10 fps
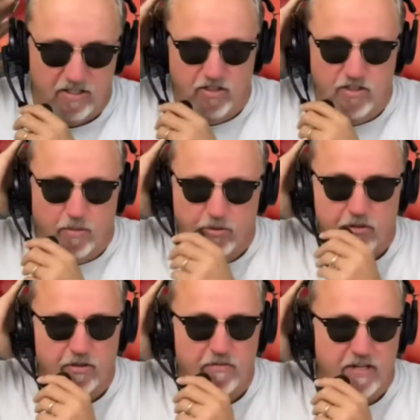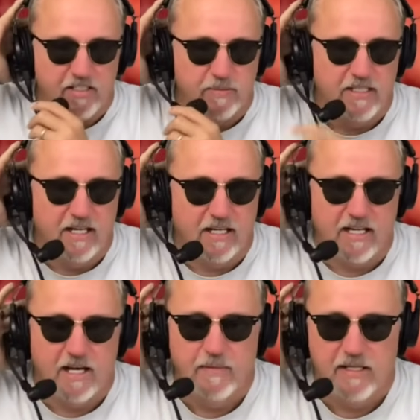
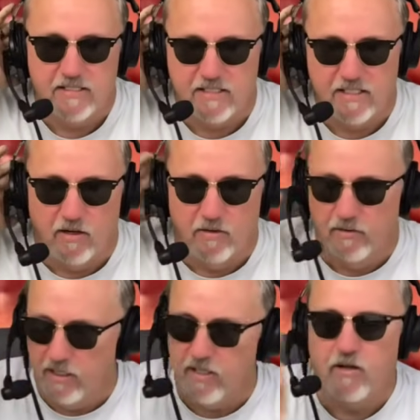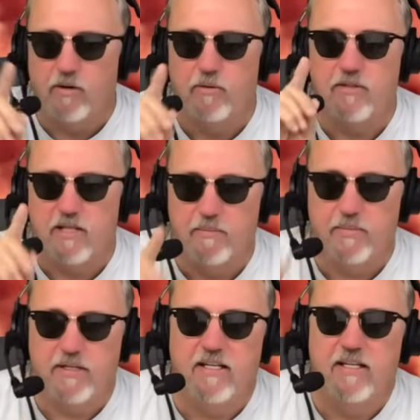NobleGoldInvestment.com. It's the only gold
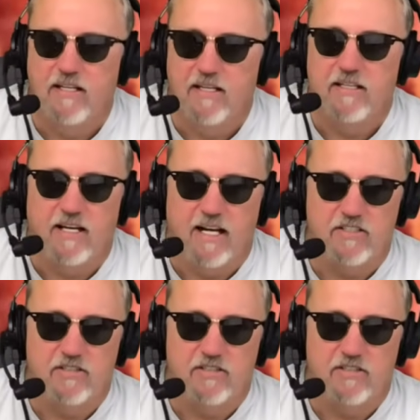company that I